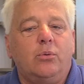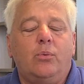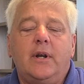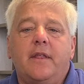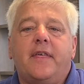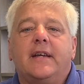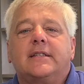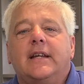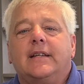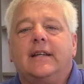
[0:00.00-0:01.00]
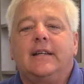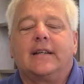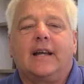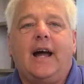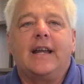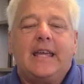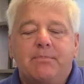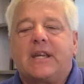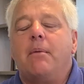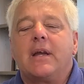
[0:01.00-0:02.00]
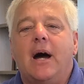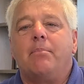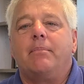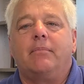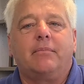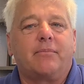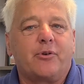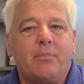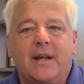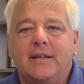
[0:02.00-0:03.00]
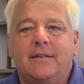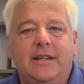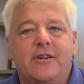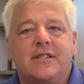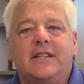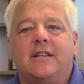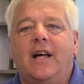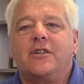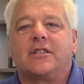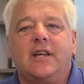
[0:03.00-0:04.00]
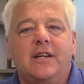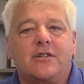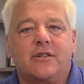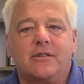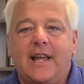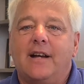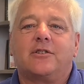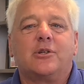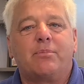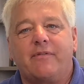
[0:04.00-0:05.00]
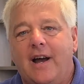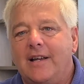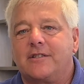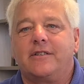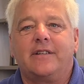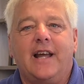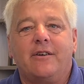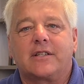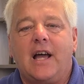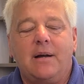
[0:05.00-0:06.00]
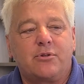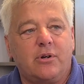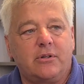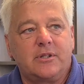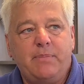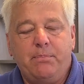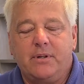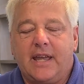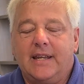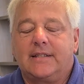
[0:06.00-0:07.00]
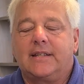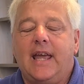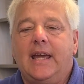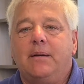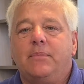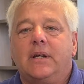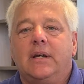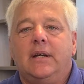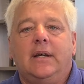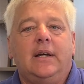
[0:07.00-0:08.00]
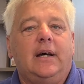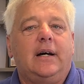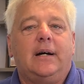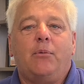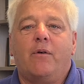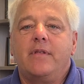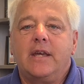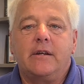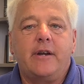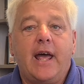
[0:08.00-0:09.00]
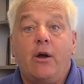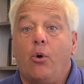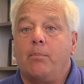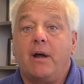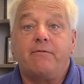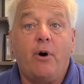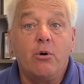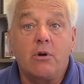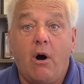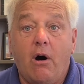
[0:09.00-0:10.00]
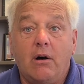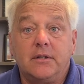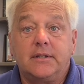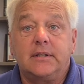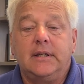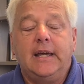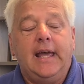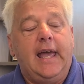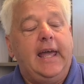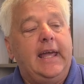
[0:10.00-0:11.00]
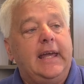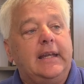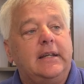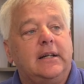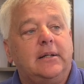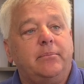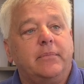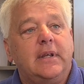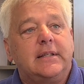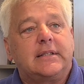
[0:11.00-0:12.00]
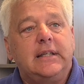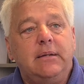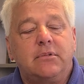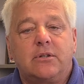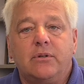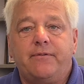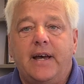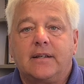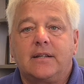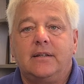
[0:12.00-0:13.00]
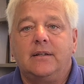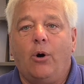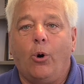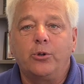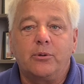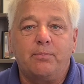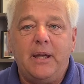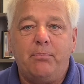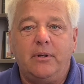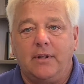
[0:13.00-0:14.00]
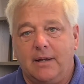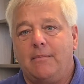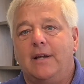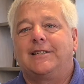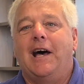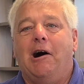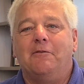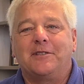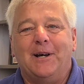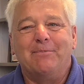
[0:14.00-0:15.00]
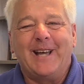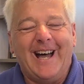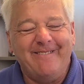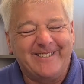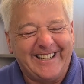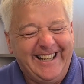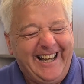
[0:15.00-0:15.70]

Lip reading: One of the things that kind of keeps coming up through my years in the legislature, town supervisor, and now as comptroller is people getting scammed over the internet or by phone calls. And it seems to affect older people like myself sometimes.